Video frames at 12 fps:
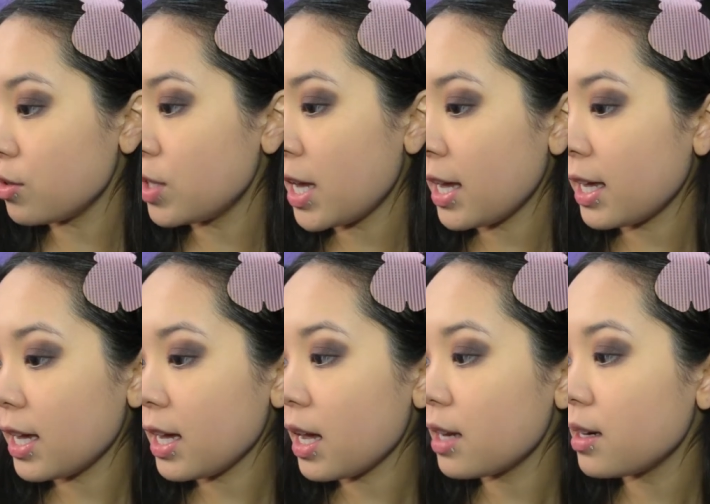So taking
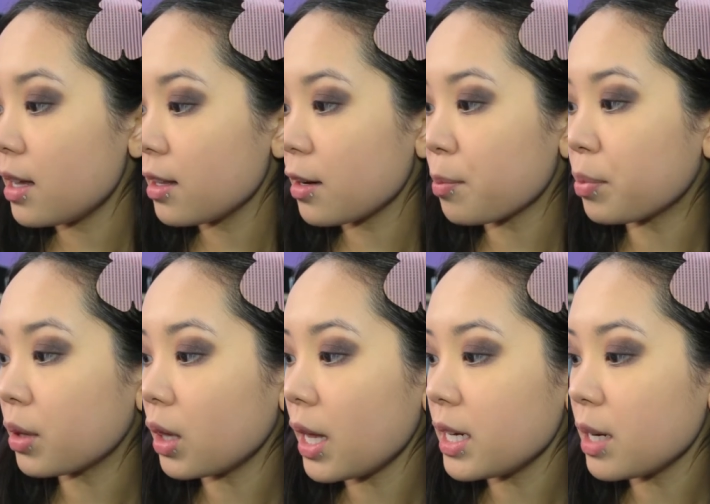another
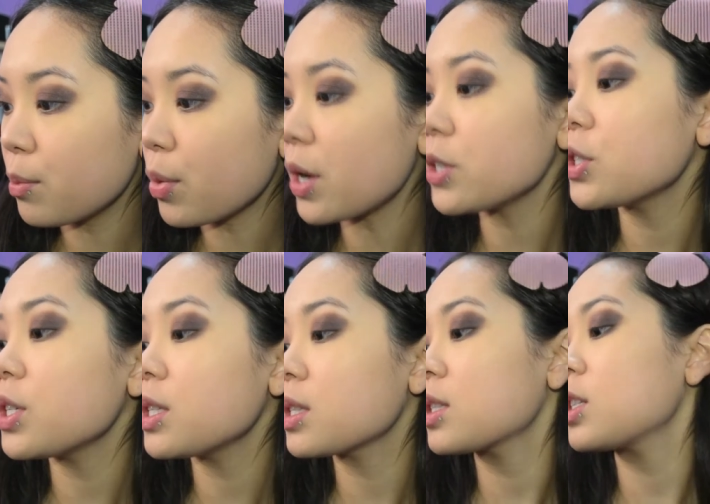blending brush,
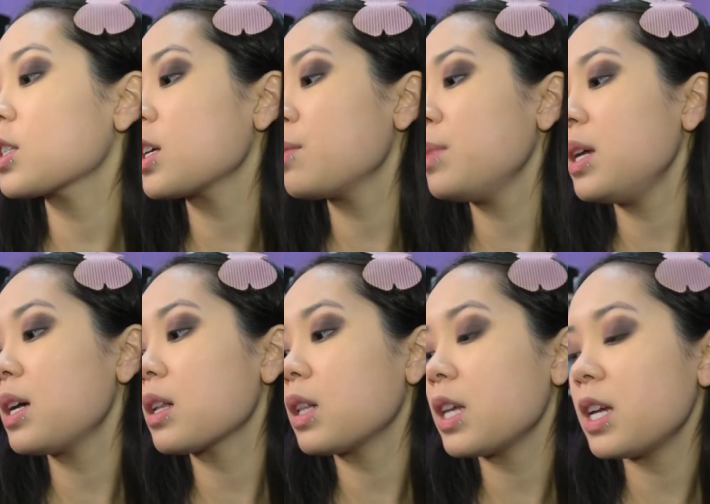it's just going to be a
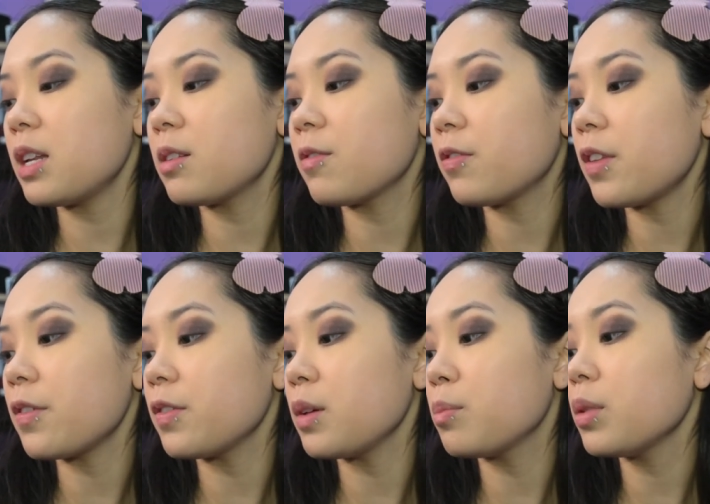clean
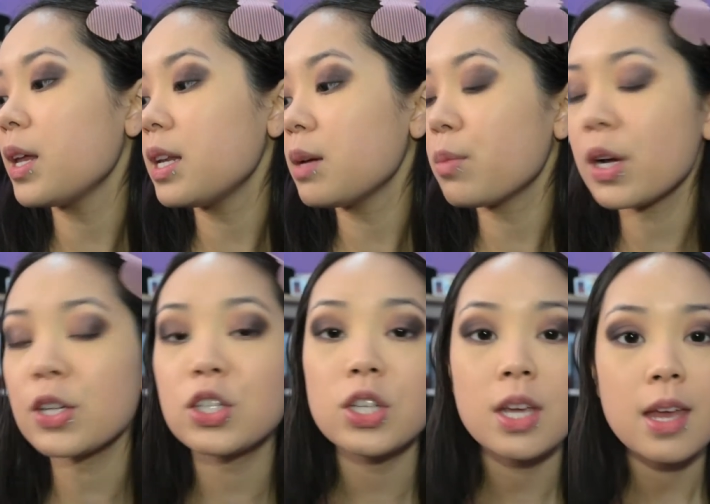fluffy blending
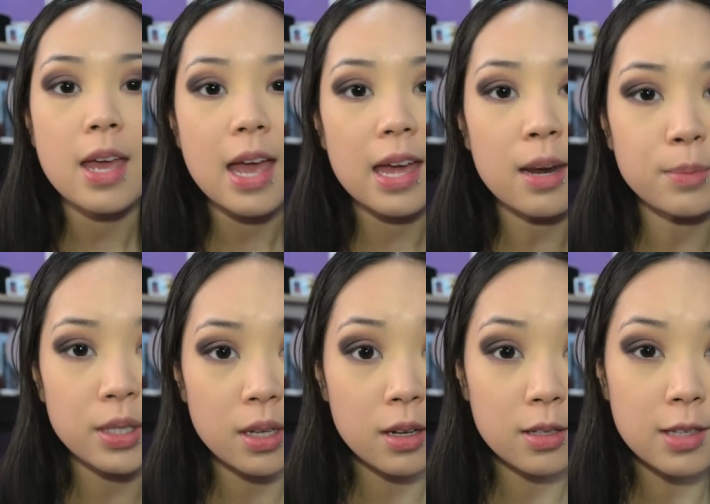brush and I'm
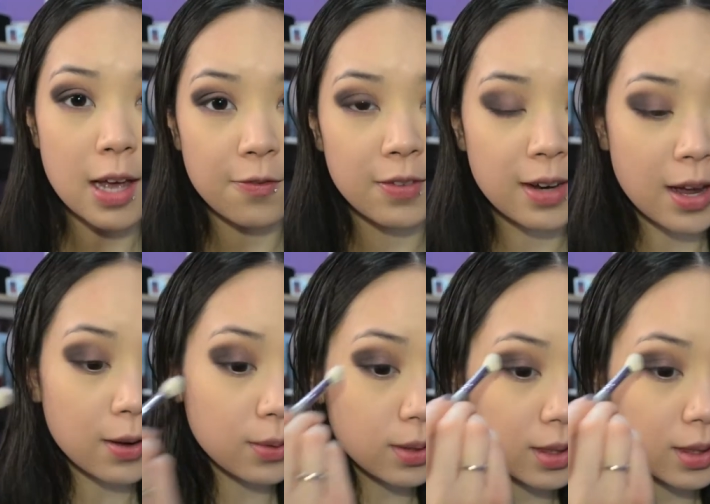just going to soften out